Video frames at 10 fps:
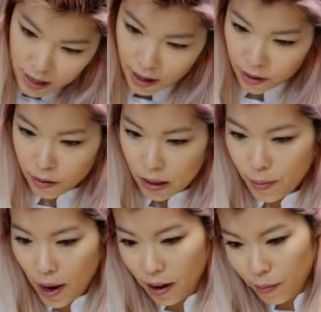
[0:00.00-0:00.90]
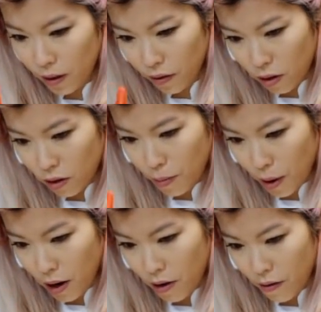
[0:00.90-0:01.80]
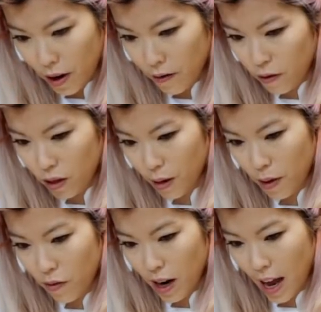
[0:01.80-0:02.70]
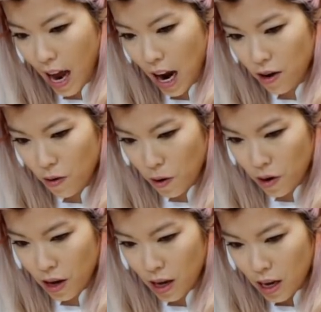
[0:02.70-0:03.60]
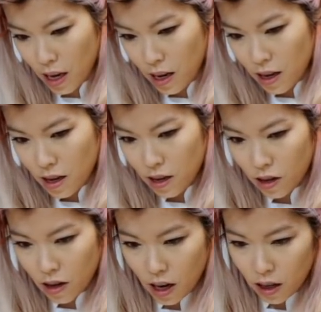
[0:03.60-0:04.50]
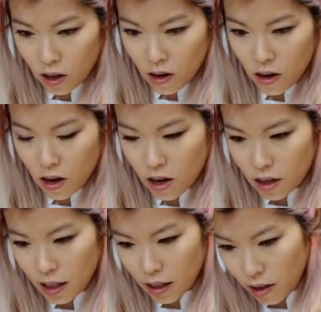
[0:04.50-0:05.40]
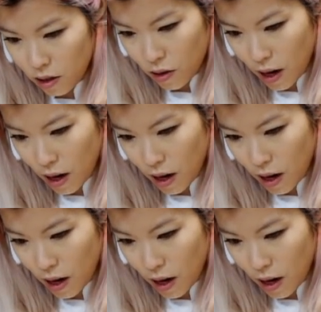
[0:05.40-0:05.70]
Doesn't really matter, but if you use a microwave, use something with a handle so that it's not hot, easy to